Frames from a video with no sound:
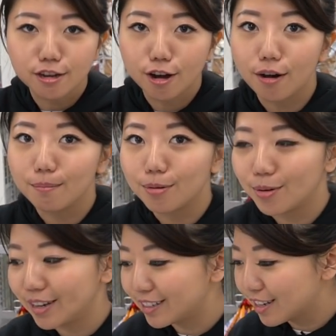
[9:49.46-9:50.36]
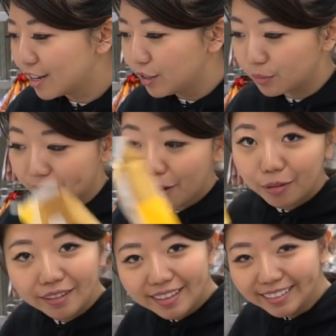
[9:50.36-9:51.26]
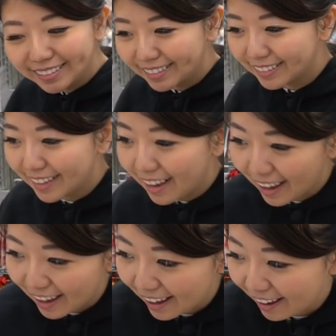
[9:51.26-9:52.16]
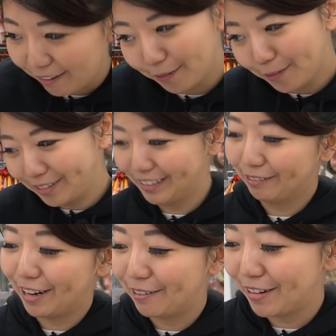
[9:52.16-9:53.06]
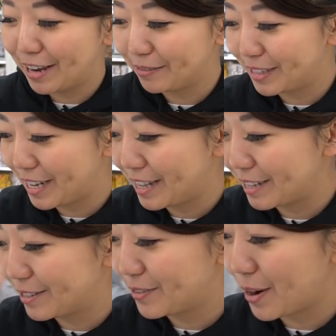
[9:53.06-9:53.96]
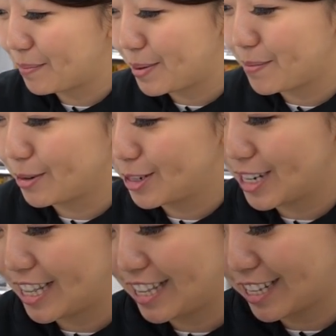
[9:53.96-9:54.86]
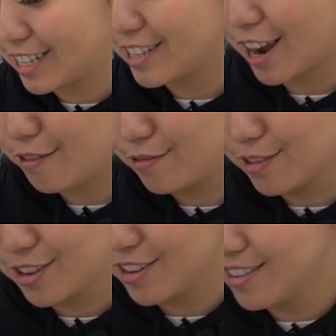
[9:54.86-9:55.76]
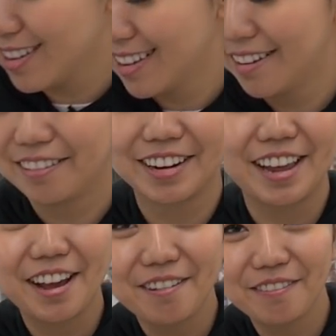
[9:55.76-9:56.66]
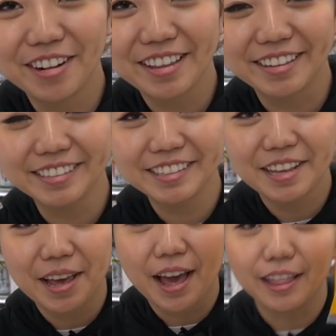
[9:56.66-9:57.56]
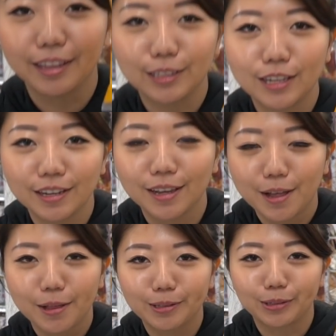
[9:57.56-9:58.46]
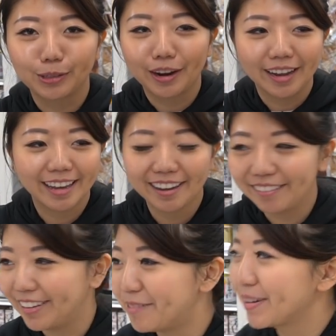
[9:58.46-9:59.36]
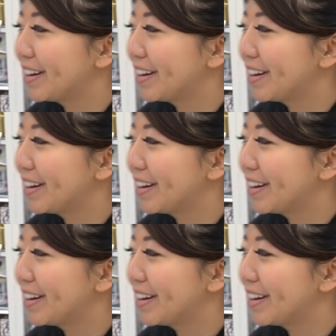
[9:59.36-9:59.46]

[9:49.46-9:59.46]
on point. So we're gonna get one of these, and oh, right away I'm seeing this strawberry mochi. I think this is a daifuku. We're gonna get one of these, and let's Let's go try. I can't wait. Oh my